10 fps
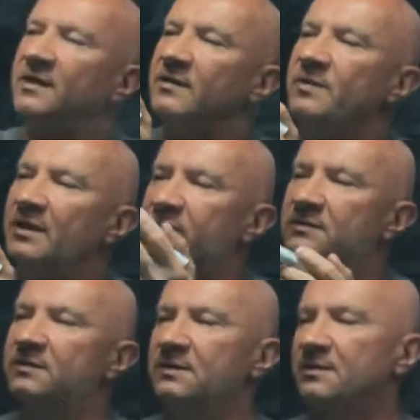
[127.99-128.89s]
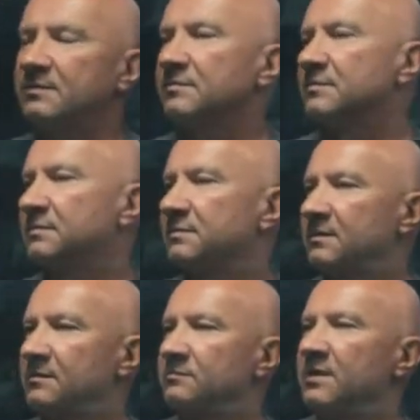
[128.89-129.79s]
about a
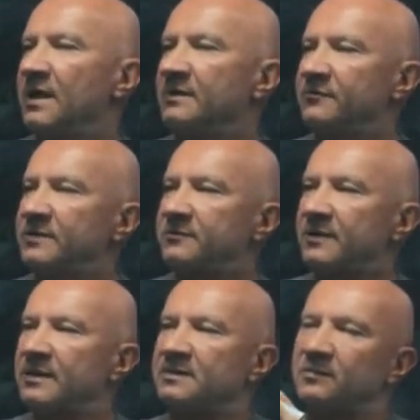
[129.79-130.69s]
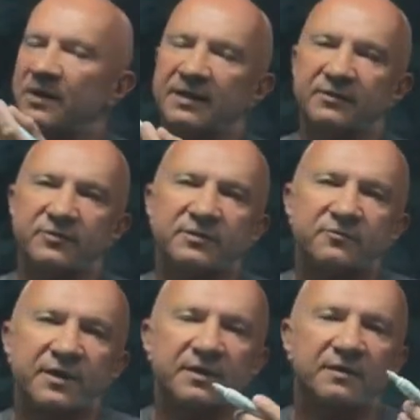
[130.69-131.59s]
binary string as a binary
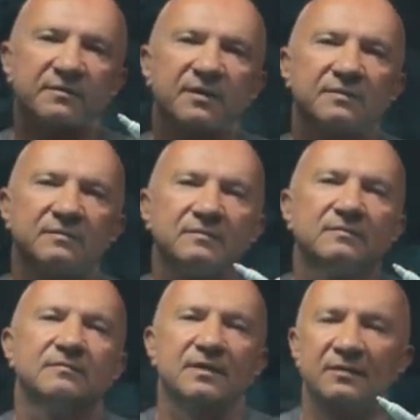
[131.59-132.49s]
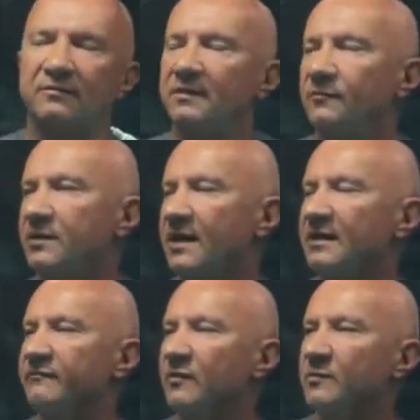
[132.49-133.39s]
string, and then you think, what
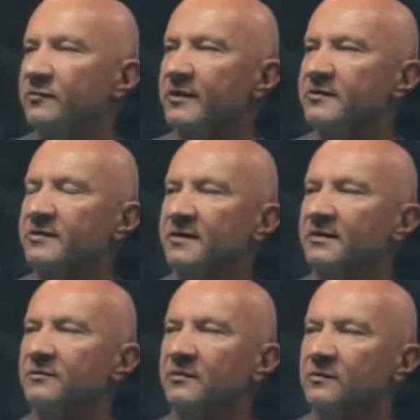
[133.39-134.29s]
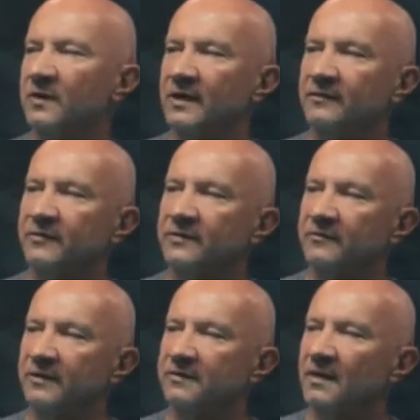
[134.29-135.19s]
kind of operations I do on binary
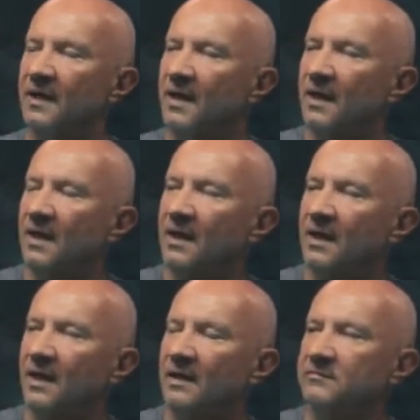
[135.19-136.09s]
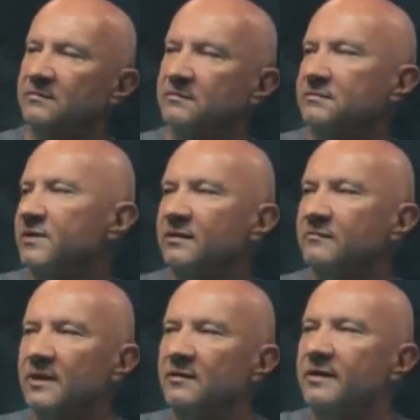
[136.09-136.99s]
strings? Yeah,
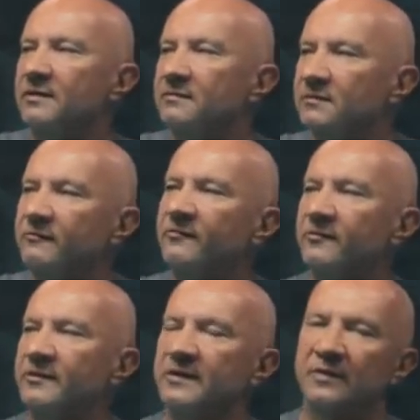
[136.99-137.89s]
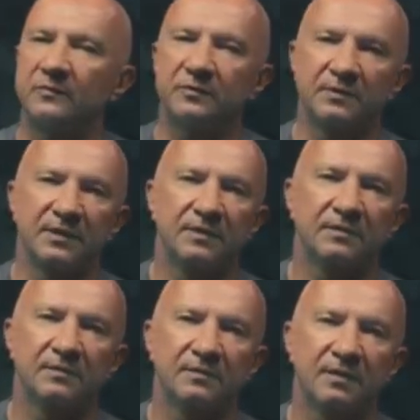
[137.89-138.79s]
well, you can do, for example,
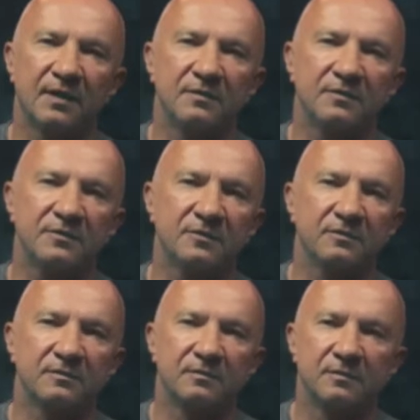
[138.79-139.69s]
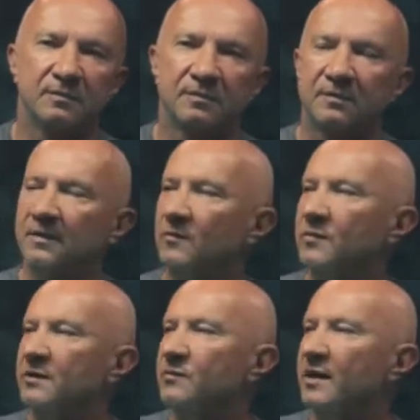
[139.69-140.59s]
addition
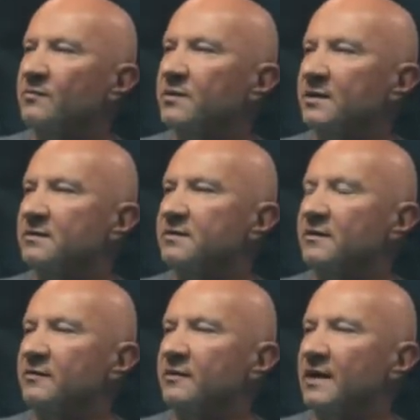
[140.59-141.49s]
bit by bit. So